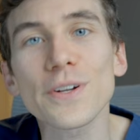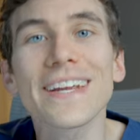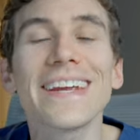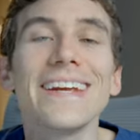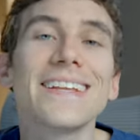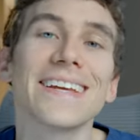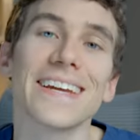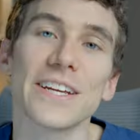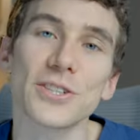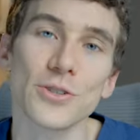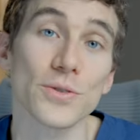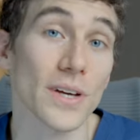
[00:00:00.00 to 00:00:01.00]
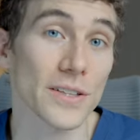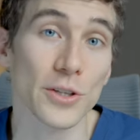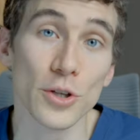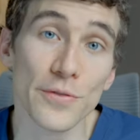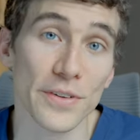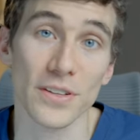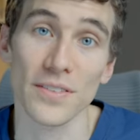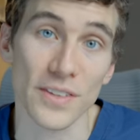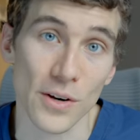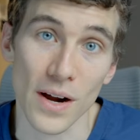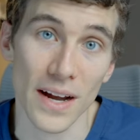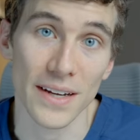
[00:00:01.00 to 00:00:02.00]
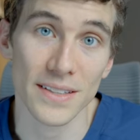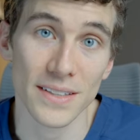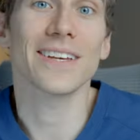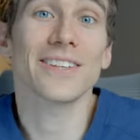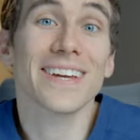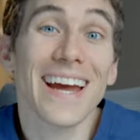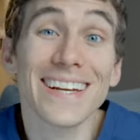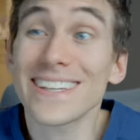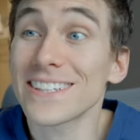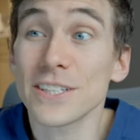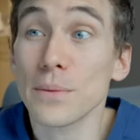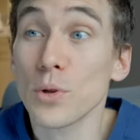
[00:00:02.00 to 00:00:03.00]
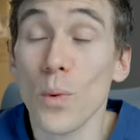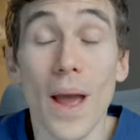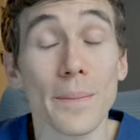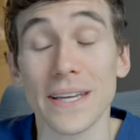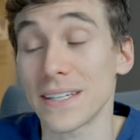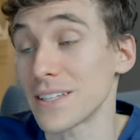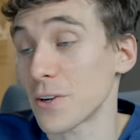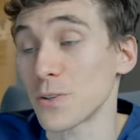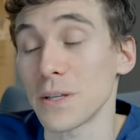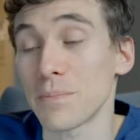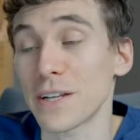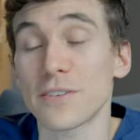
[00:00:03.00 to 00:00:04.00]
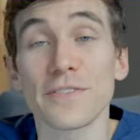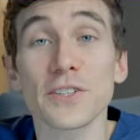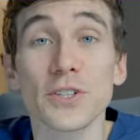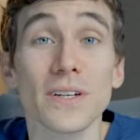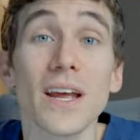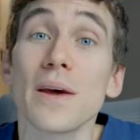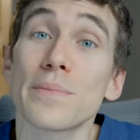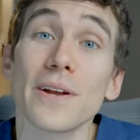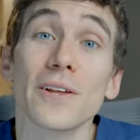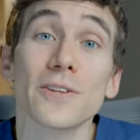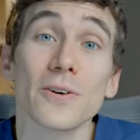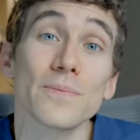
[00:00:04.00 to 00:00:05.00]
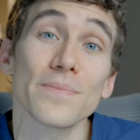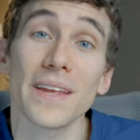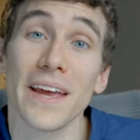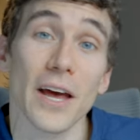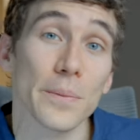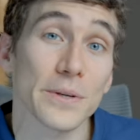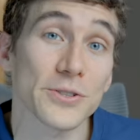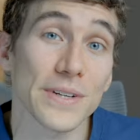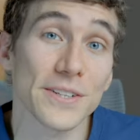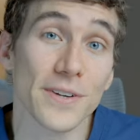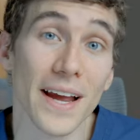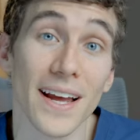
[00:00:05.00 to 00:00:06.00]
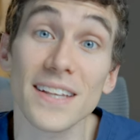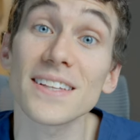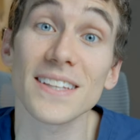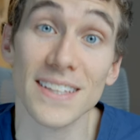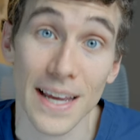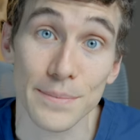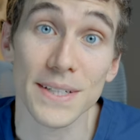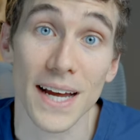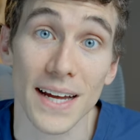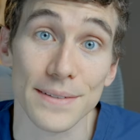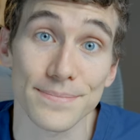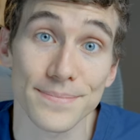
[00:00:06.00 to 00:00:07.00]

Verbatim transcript: healing issues on the surface of their eyes. So you kind of get a double whammy, not only better vision, but also helping treat dry eyes at the same time.